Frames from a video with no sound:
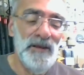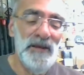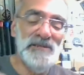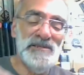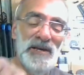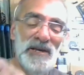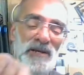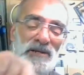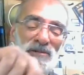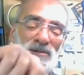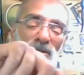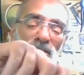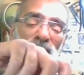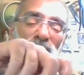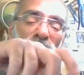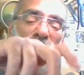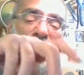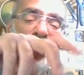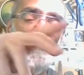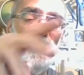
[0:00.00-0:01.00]
it's
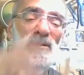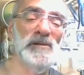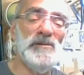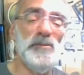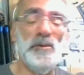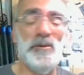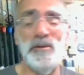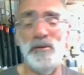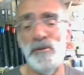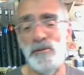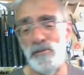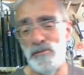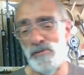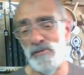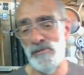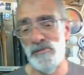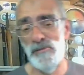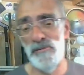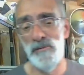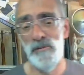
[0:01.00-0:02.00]
actually, it's one of
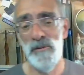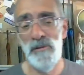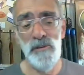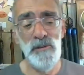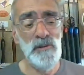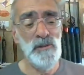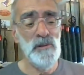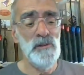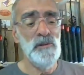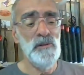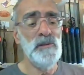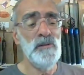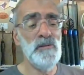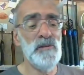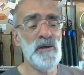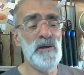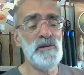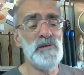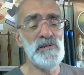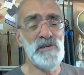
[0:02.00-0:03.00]
those.
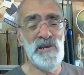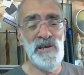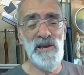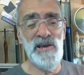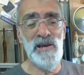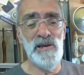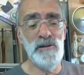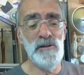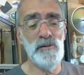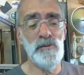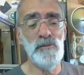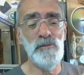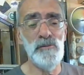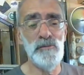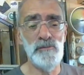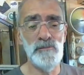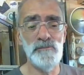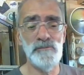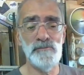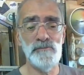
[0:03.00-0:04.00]
That is a candle
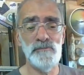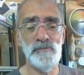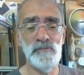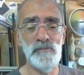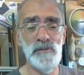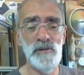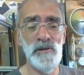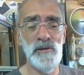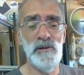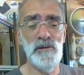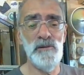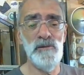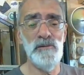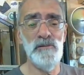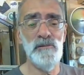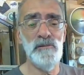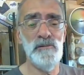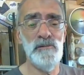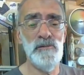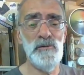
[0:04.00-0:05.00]
here.
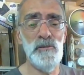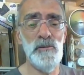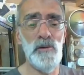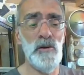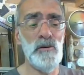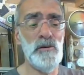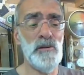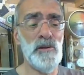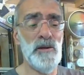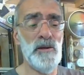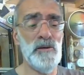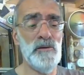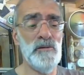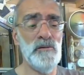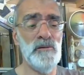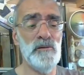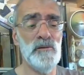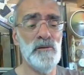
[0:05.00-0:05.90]
You light that.